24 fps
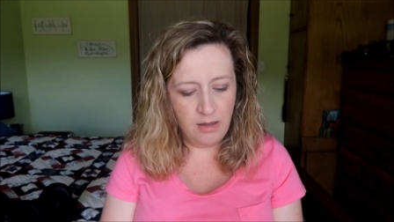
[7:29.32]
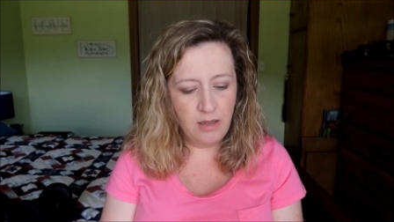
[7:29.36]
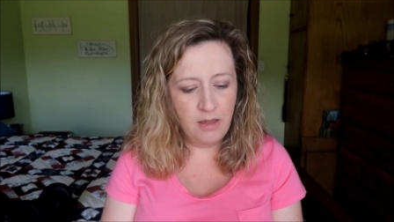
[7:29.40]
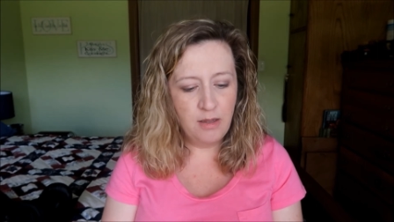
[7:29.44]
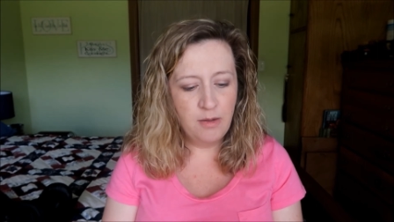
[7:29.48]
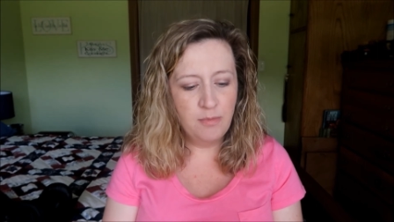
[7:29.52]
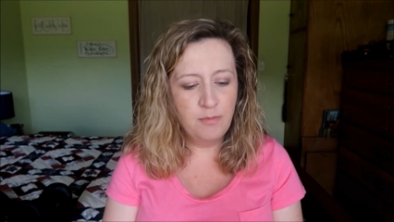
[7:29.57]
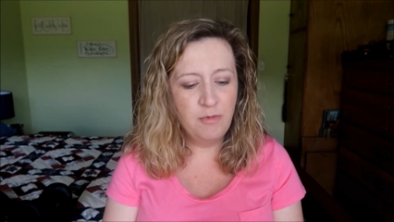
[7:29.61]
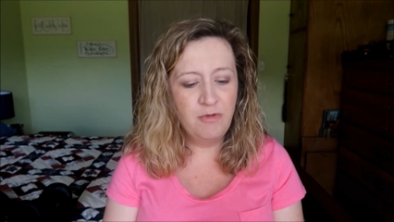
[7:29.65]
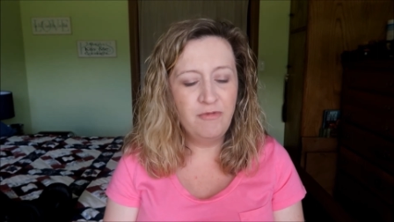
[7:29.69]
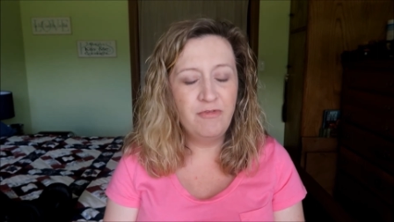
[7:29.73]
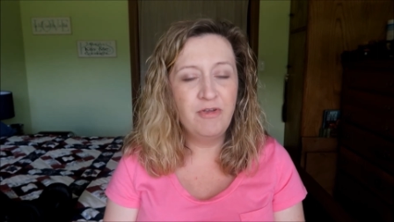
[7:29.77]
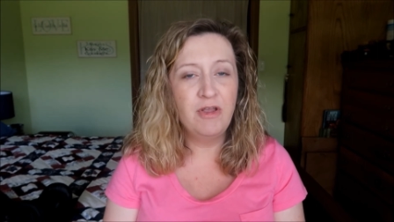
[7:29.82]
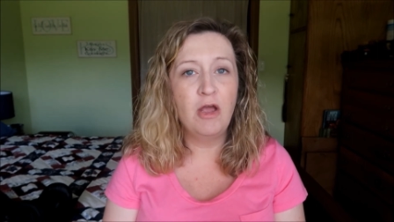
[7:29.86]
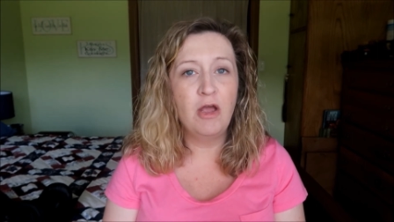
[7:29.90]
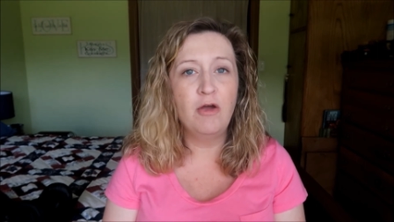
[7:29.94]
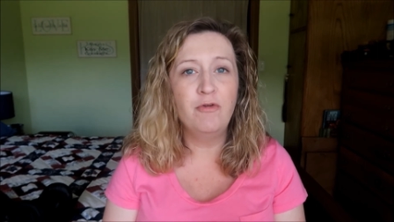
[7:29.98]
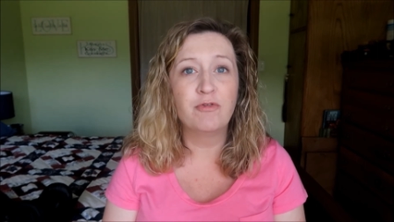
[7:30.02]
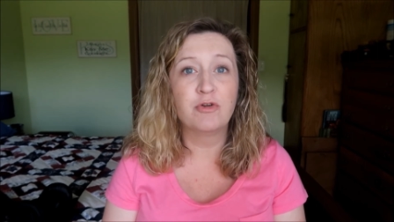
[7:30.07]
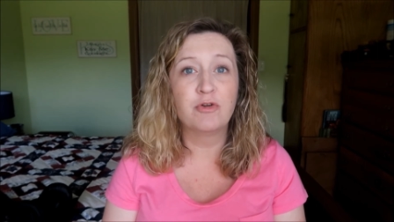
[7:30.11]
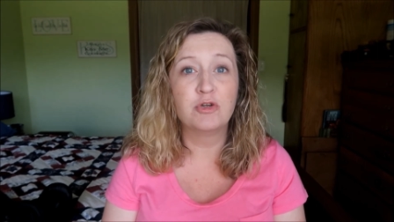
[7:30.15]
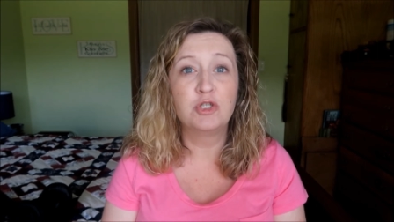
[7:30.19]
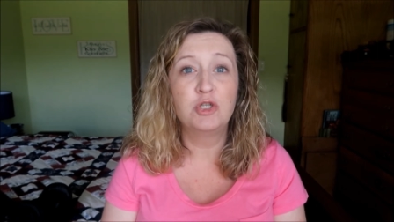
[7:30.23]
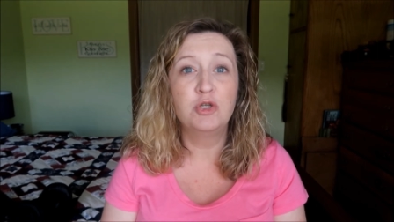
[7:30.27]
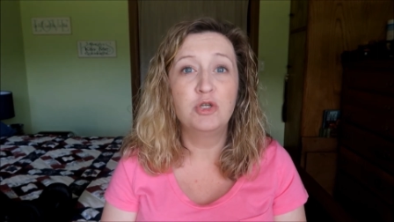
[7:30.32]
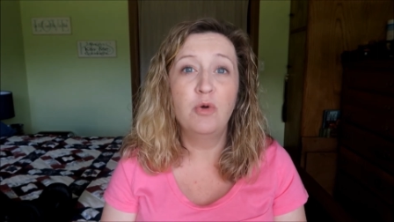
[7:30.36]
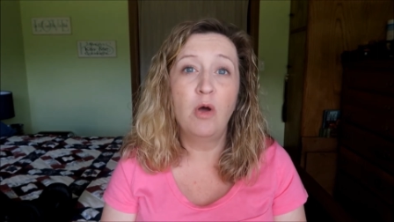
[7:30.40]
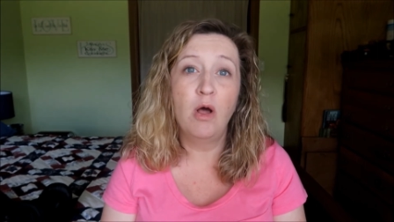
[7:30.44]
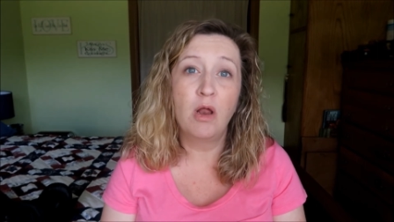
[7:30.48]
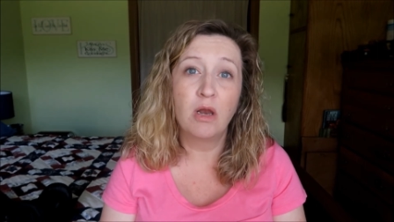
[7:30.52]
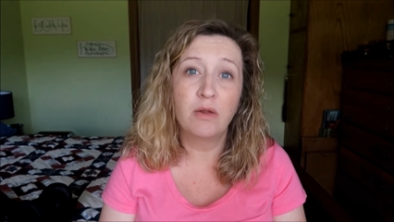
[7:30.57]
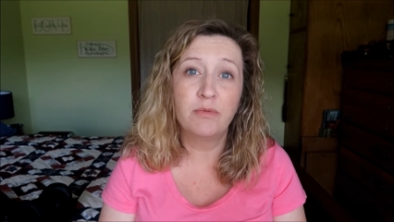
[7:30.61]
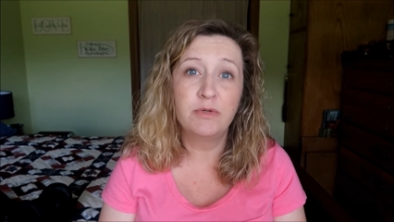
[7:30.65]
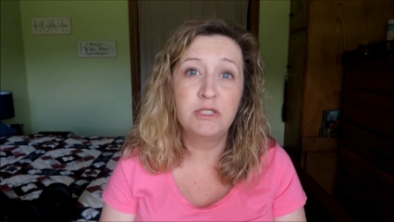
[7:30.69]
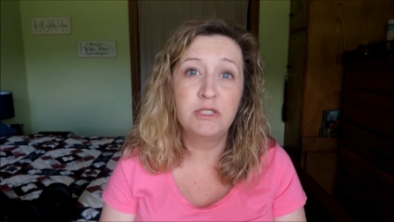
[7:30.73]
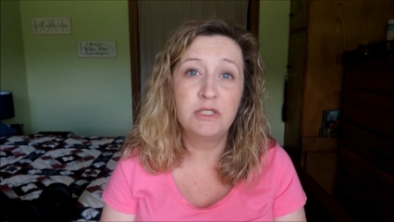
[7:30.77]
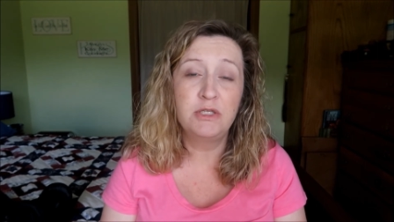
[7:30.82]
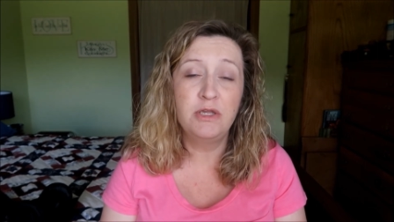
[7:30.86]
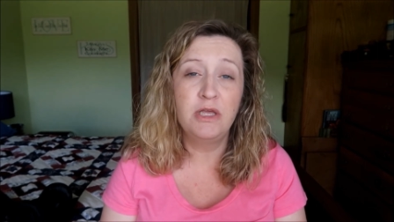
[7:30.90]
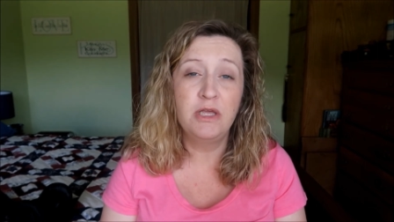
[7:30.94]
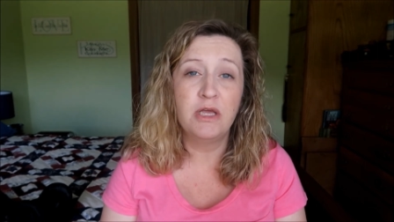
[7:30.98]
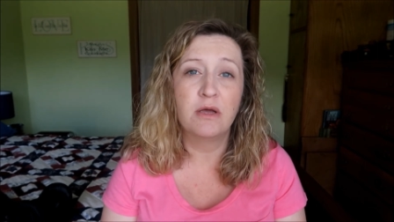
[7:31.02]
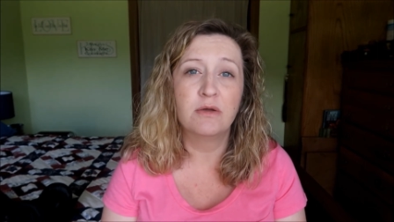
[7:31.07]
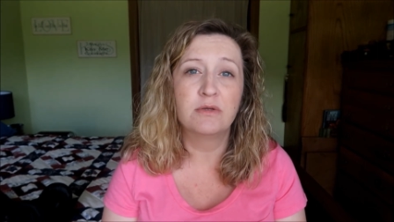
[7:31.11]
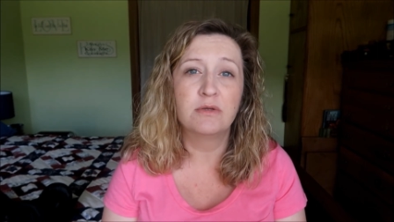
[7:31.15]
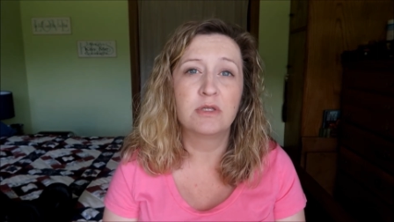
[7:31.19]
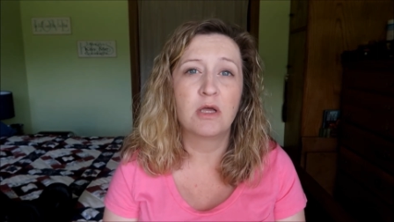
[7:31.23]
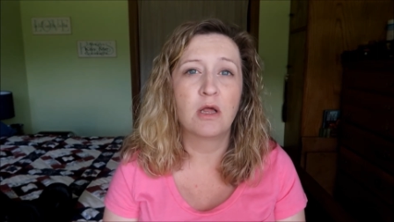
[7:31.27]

Moving over to Hollywood Studios.